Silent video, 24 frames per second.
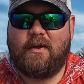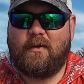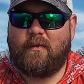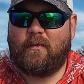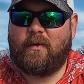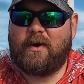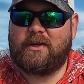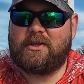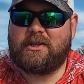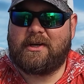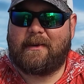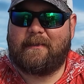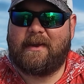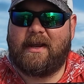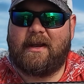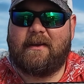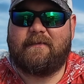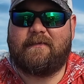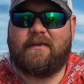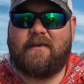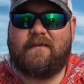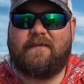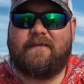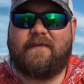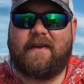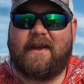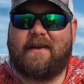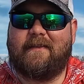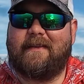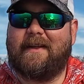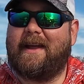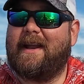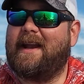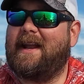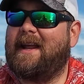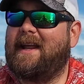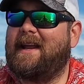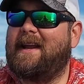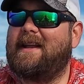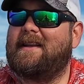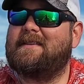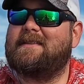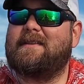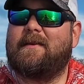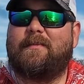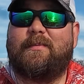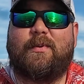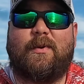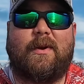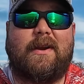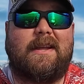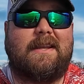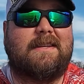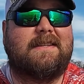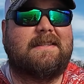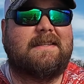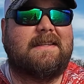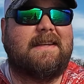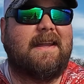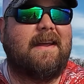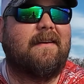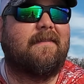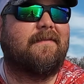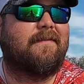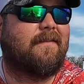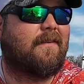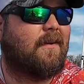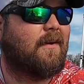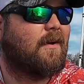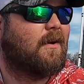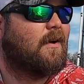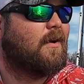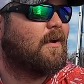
which, I mean, if you feel it, it is a pretty stiff